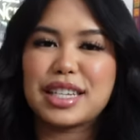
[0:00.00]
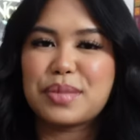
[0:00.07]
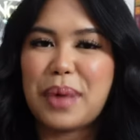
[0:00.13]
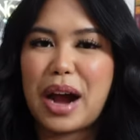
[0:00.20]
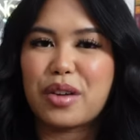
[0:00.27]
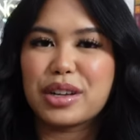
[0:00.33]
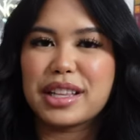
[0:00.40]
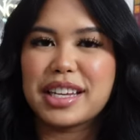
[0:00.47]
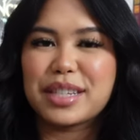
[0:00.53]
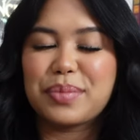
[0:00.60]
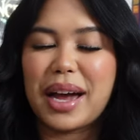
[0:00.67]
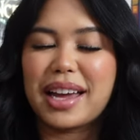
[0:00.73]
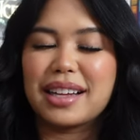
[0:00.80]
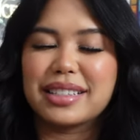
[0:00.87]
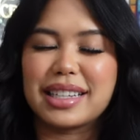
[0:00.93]
is Powerless
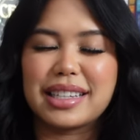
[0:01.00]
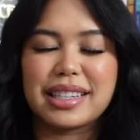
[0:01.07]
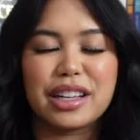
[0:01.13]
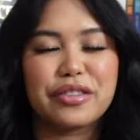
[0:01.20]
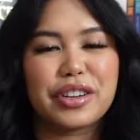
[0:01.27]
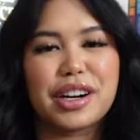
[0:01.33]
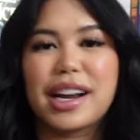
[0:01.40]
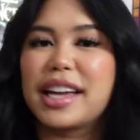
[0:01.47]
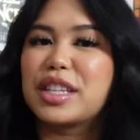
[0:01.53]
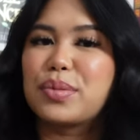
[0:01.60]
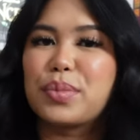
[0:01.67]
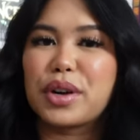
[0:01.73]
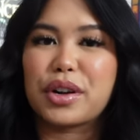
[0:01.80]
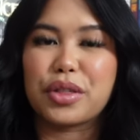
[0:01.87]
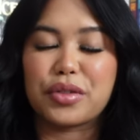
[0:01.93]
by Elsie Silver. It's
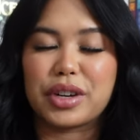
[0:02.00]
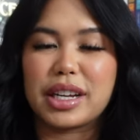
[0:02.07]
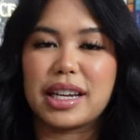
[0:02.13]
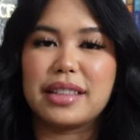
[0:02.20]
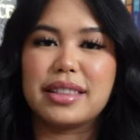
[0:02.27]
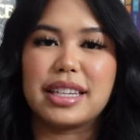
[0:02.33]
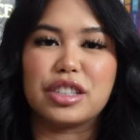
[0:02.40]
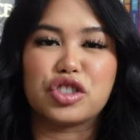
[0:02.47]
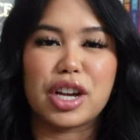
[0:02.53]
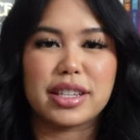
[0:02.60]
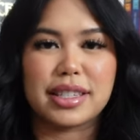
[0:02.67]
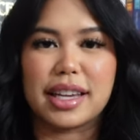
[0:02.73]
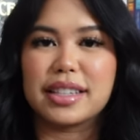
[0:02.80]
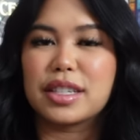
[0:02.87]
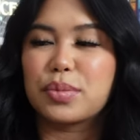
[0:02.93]
book three in the
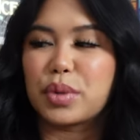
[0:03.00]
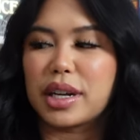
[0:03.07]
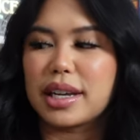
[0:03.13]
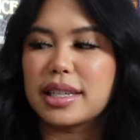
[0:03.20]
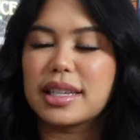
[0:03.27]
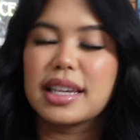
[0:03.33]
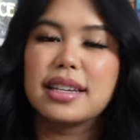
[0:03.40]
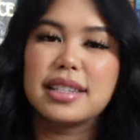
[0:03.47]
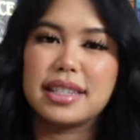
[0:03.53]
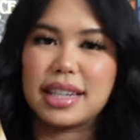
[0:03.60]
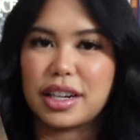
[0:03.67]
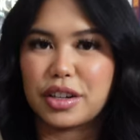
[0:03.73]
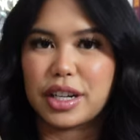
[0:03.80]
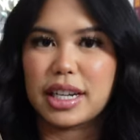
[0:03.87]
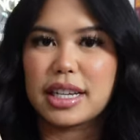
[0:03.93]
Chestnut Springs
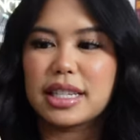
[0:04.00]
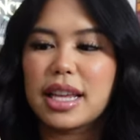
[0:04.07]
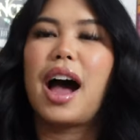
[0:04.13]
series.